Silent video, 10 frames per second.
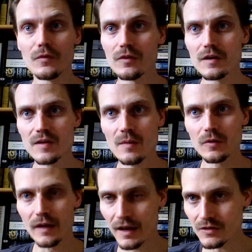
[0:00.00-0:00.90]
For
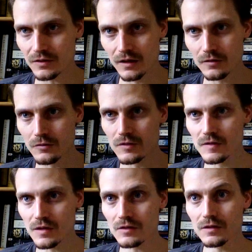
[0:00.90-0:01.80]
example, Angelo, who was
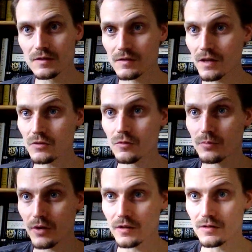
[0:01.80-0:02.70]
essentially a sexual
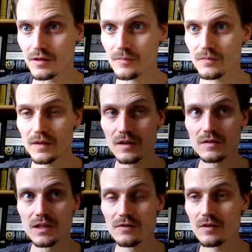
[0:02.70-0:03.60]
predator,
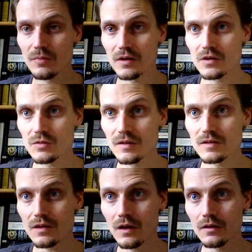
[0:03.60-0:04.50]
is given the
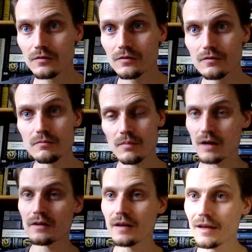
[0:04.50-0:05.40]
punishment of
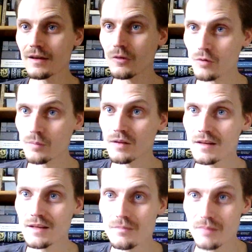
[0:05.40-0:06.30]
marrying a woman
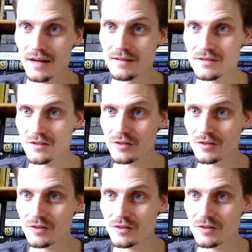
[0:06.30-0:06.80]
that he abandoned